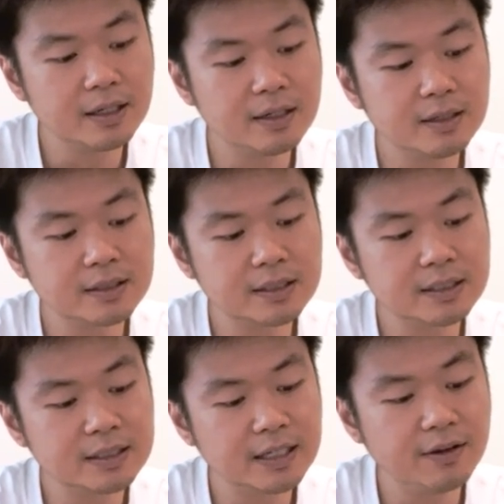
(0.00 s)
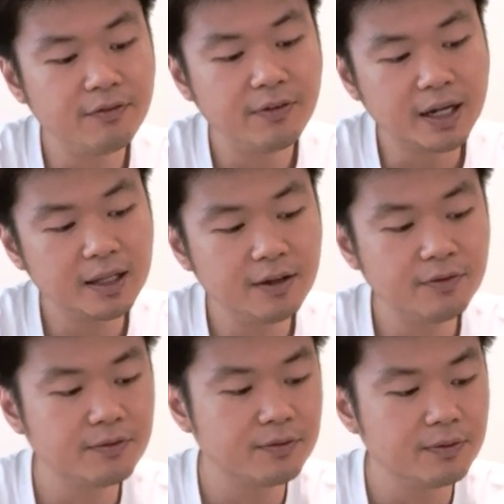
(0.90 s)
it is
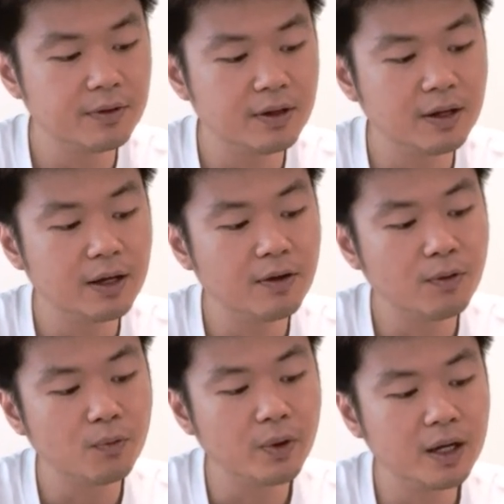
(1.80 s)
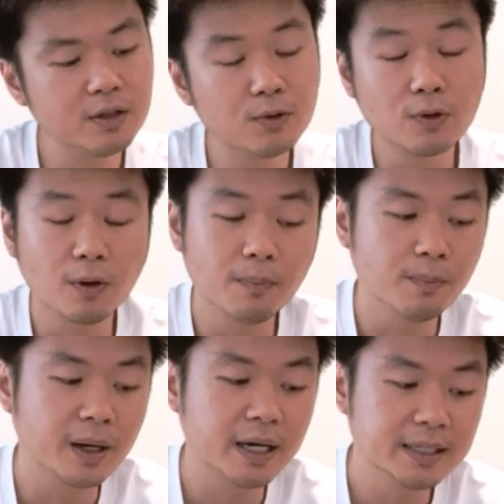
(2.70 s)
effective when you
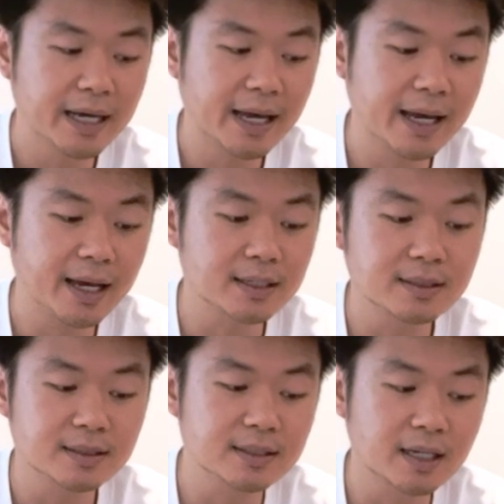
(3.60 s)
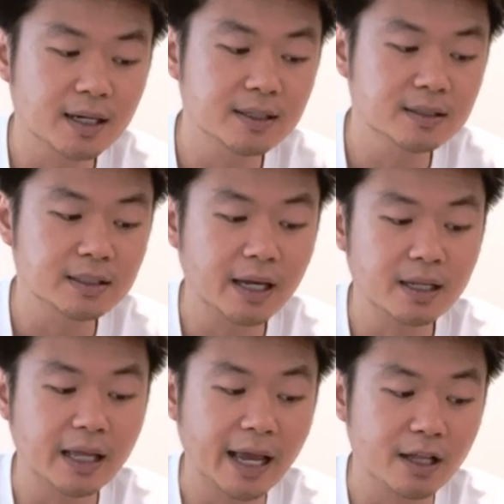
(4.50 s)
combine exercise
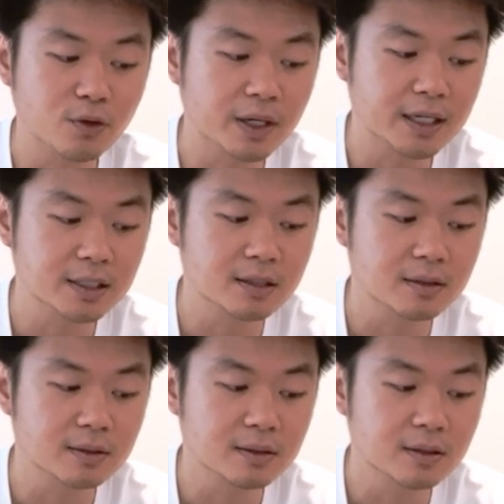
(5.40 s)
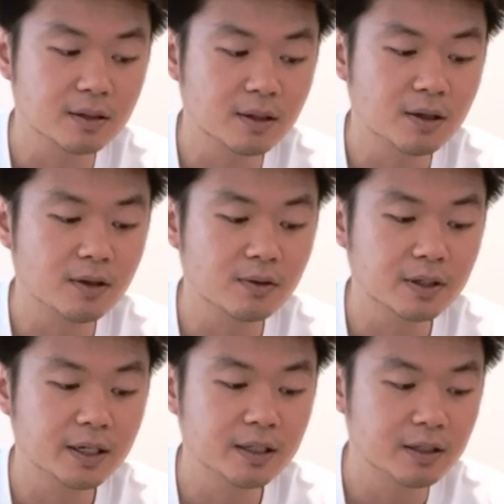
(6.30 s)
and education,
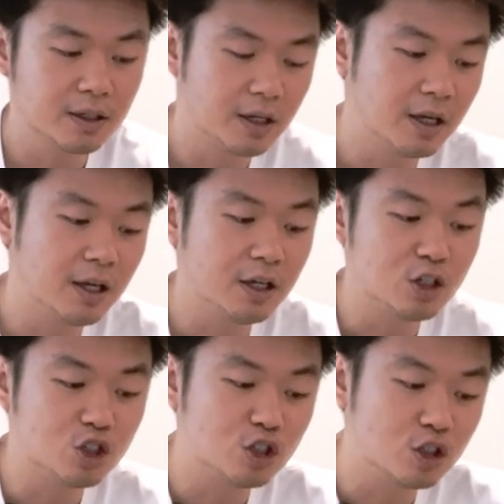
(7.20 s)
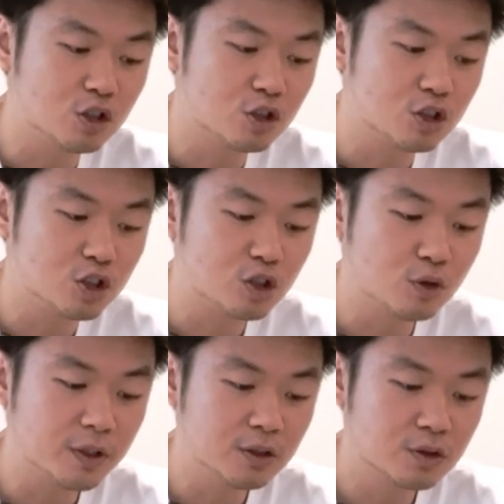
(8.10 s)
okay?
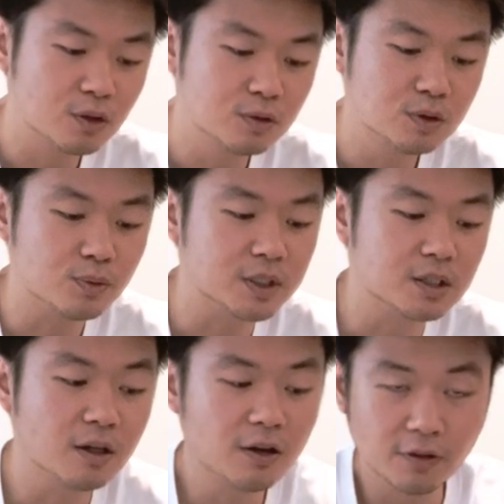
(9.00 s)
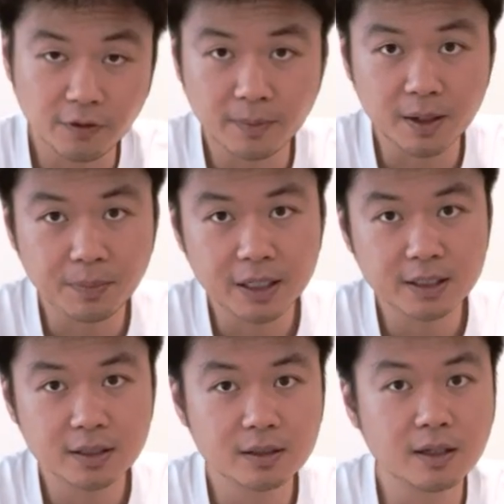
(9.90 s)
Shoe insoles, which a lot of my
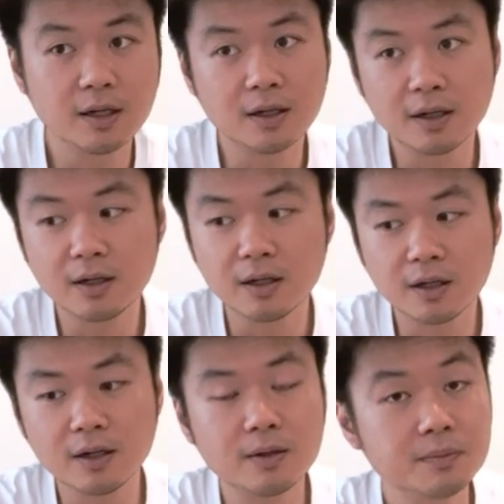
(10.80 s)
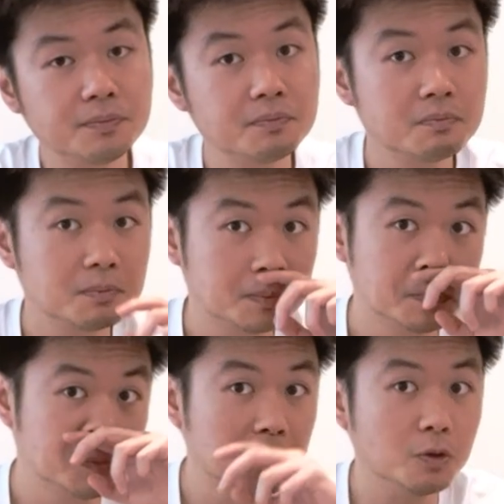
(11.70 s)
patients are
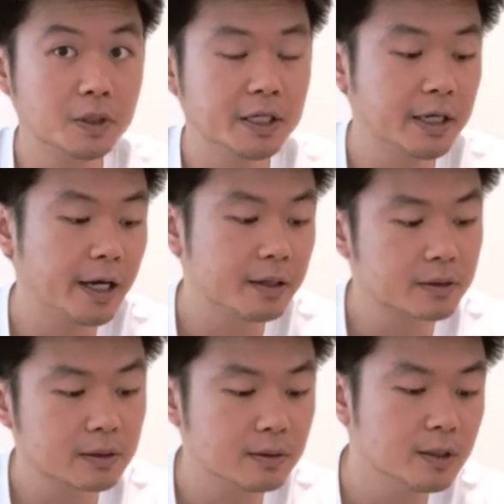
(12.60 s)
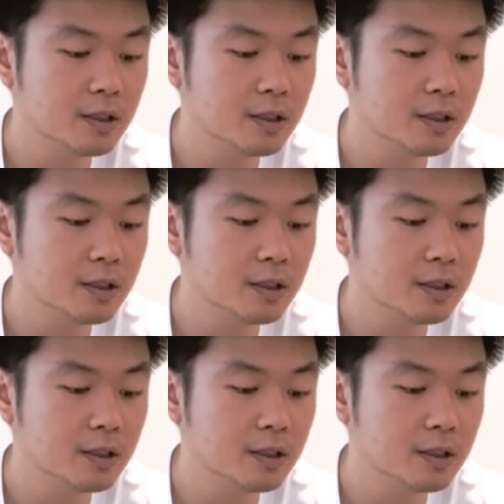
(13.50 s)
looking at,